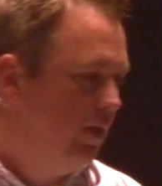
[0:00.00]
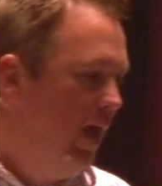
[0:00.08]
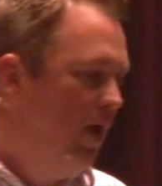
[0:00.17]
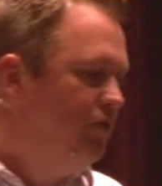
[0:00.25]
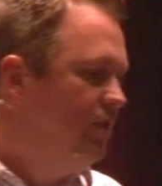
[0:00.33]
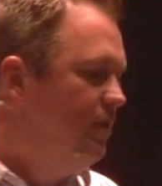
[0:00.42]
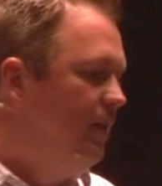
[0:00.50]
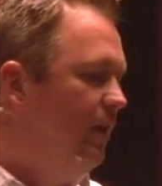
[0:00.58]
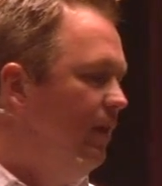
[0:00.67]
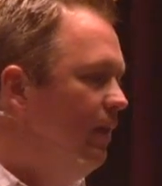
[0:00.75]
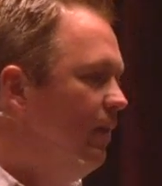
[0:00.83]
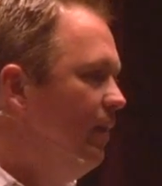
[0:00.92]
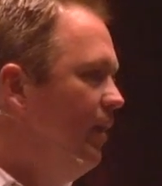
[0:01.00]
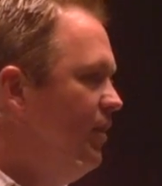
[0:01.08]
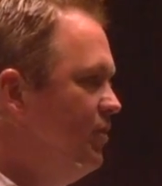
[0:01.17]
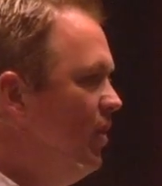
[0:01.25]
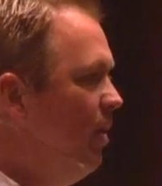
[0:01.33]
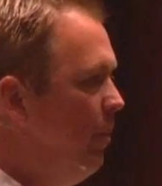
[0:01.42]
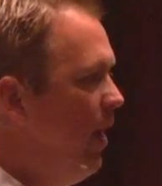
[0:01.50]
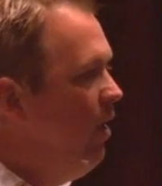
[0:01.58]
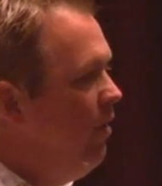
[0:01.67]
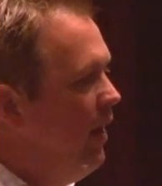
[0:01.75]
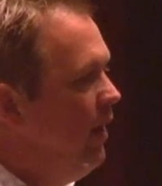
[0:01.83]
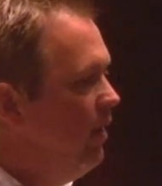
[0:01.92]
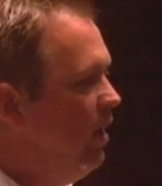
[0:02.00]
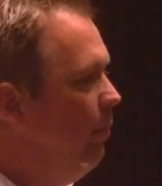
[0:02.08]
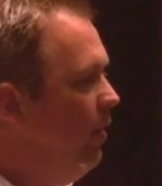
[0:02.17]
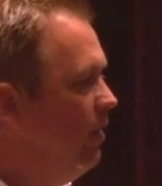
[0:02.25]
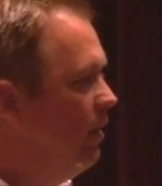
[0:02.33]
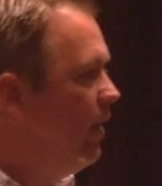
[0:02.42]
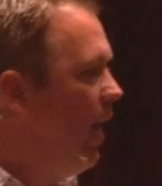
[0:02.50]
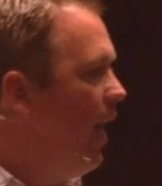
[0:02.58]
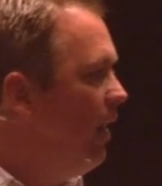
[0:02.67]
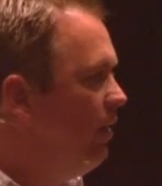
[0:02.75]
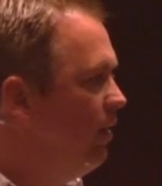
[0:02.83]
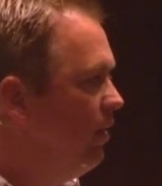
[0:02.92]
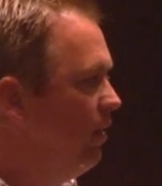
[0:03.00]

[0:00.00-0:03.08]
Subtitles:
I was just thinking, is there a better day to commit to God?